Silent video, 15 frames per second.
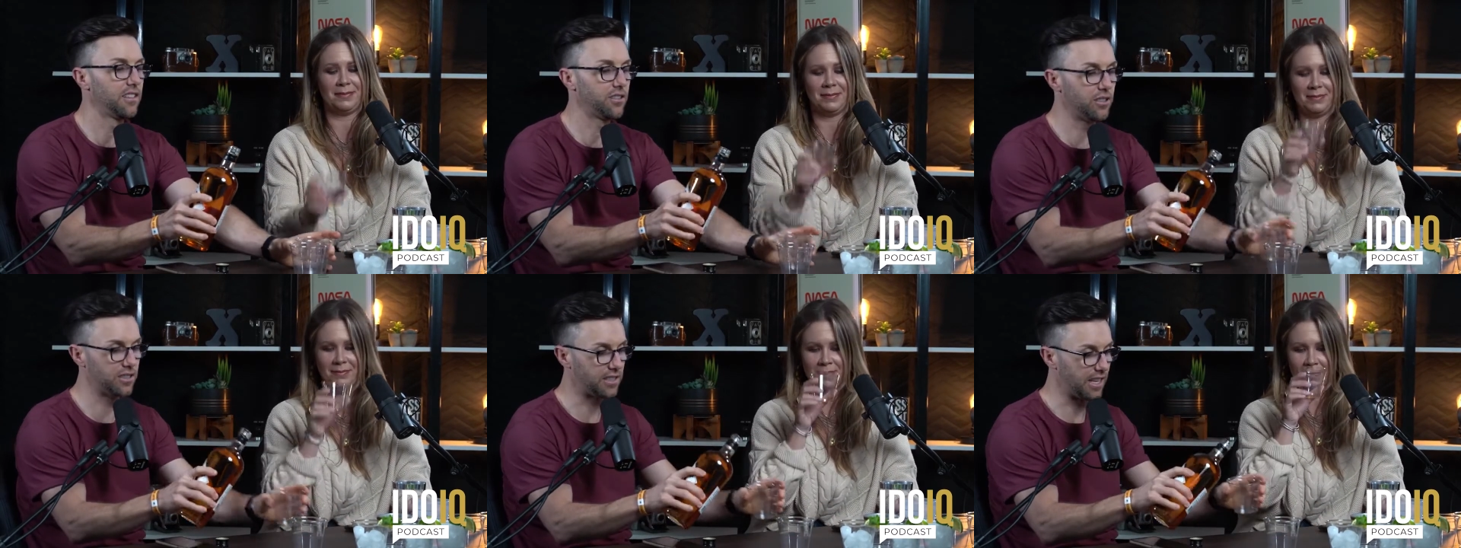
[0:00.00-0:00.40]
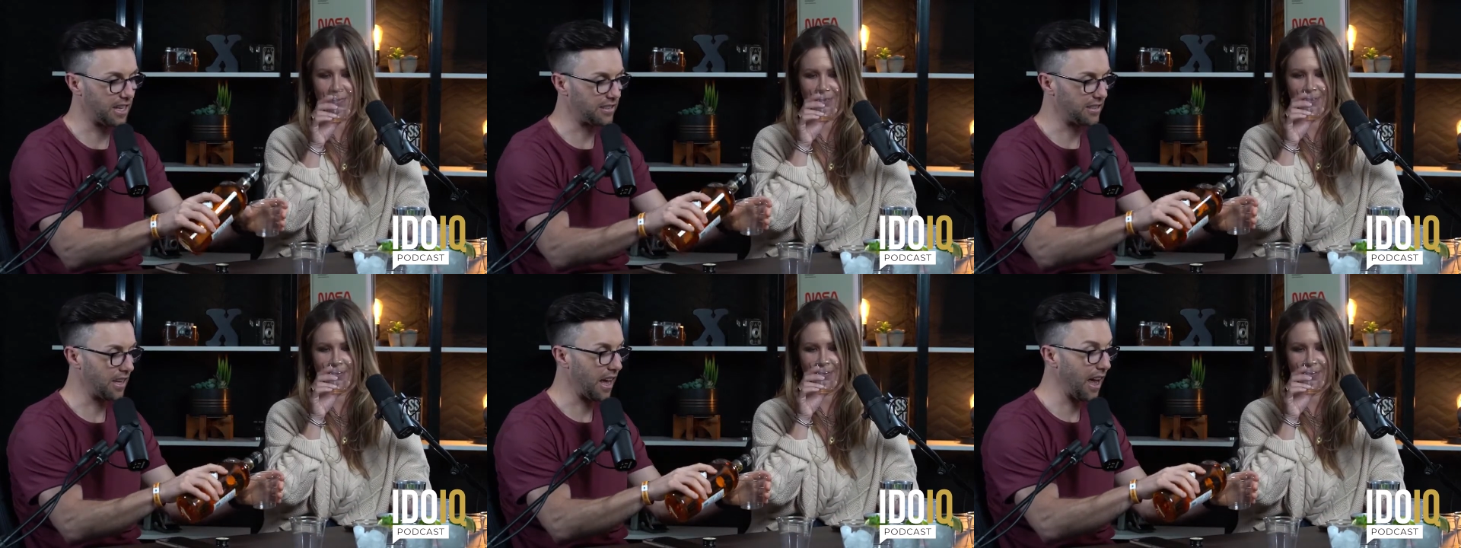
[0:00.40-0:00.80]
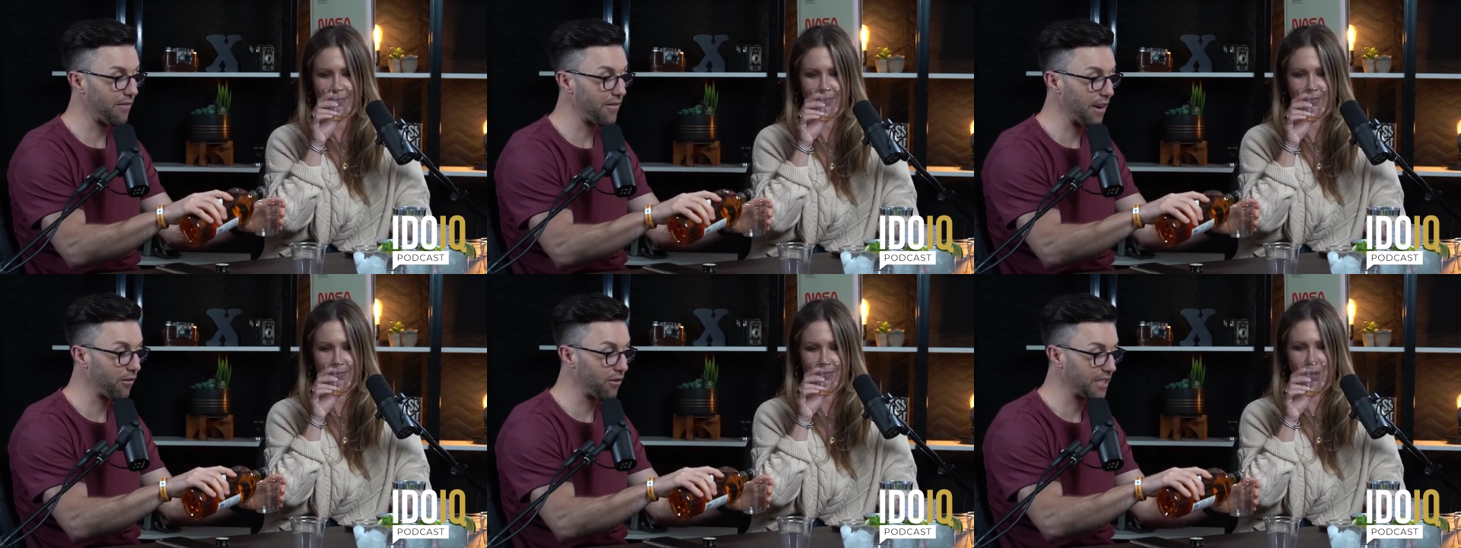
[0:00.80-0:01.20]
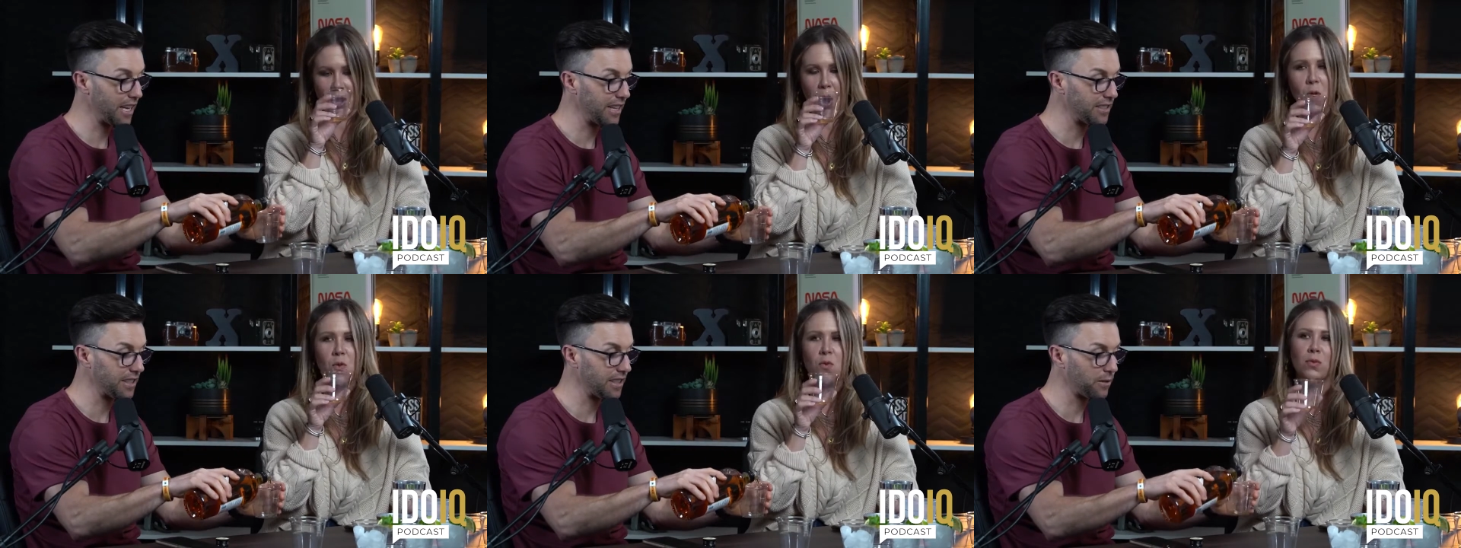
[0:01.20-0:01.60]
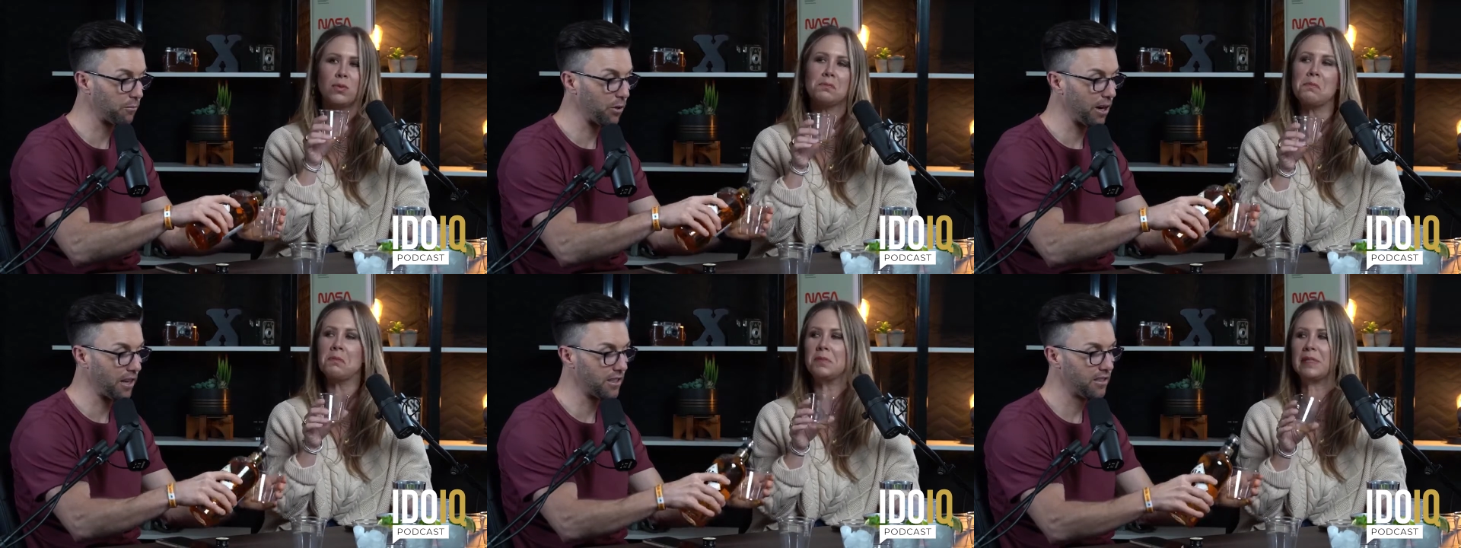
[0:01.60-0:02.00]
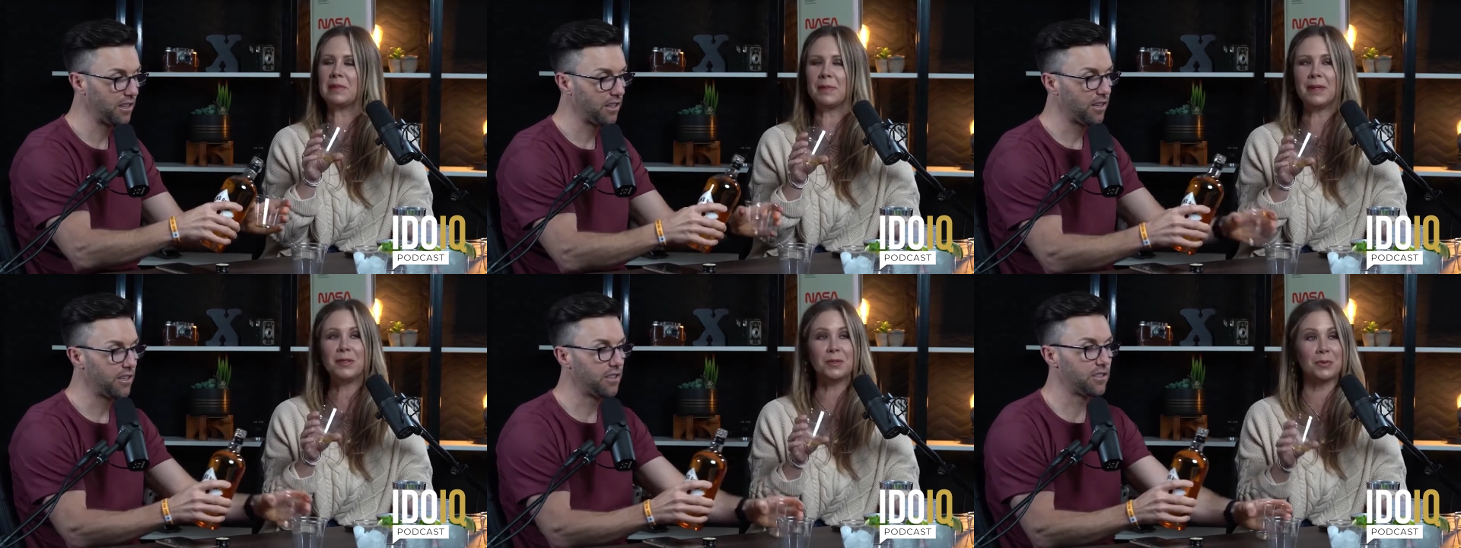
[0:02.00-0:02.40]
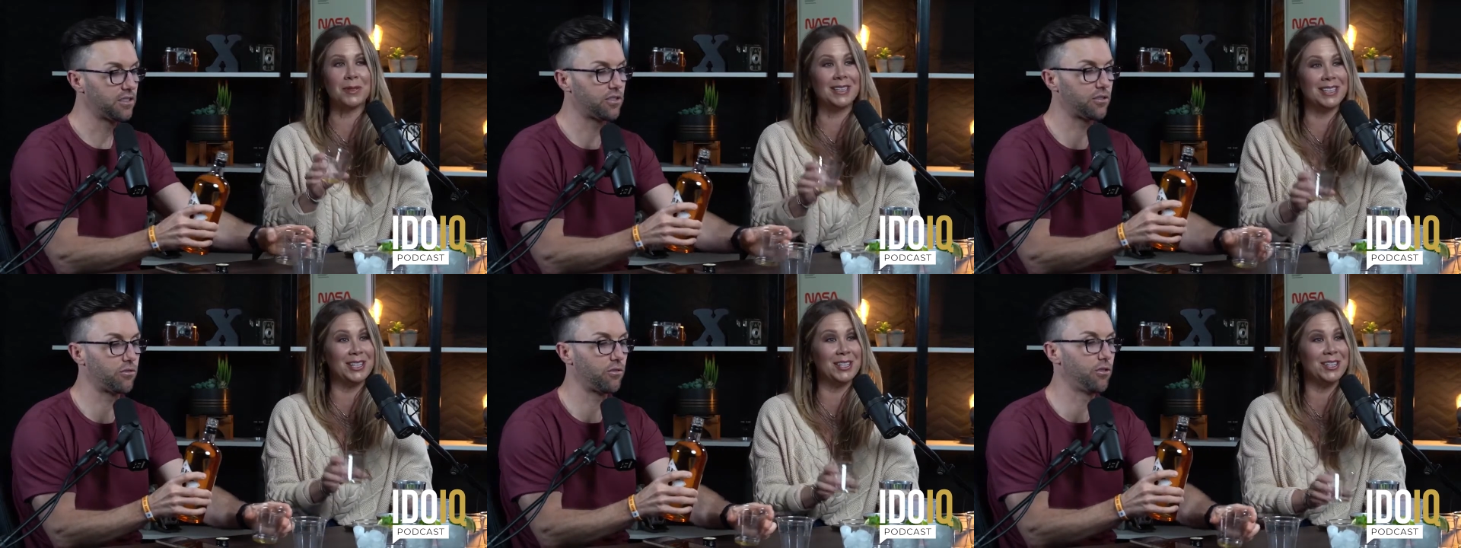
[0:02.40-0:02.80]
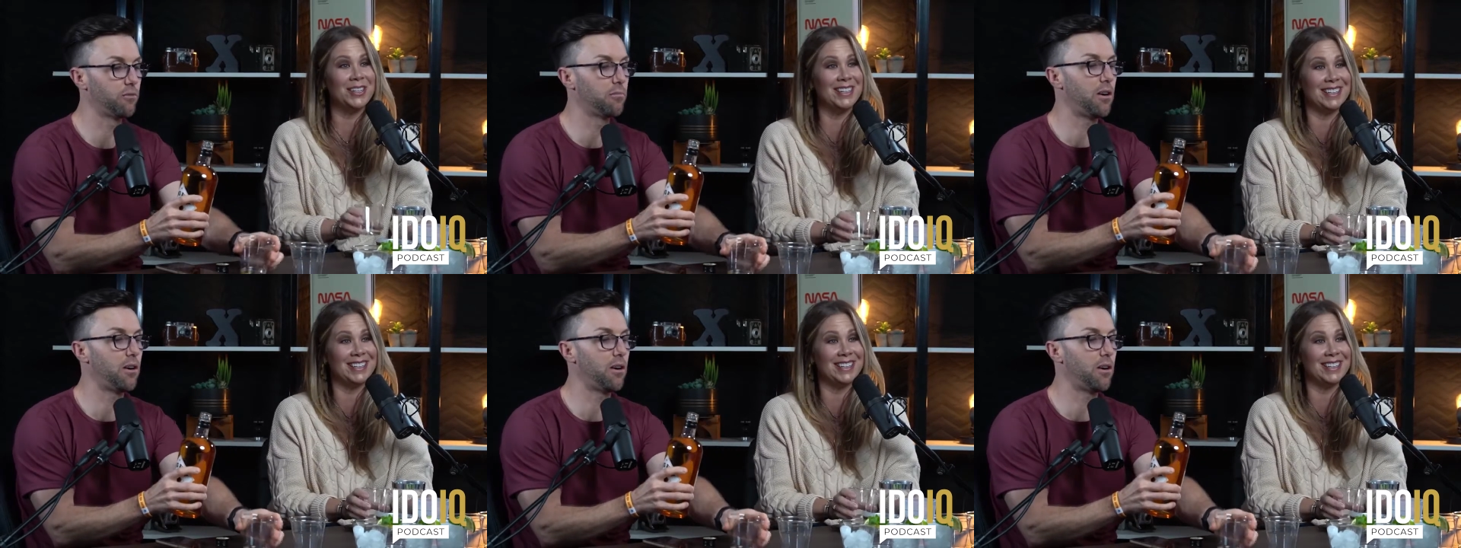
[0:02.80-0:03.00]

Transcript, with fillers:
Speaker 1: Just taste it. I've never tasted Ooh, this brand. Smells really Skrewball good.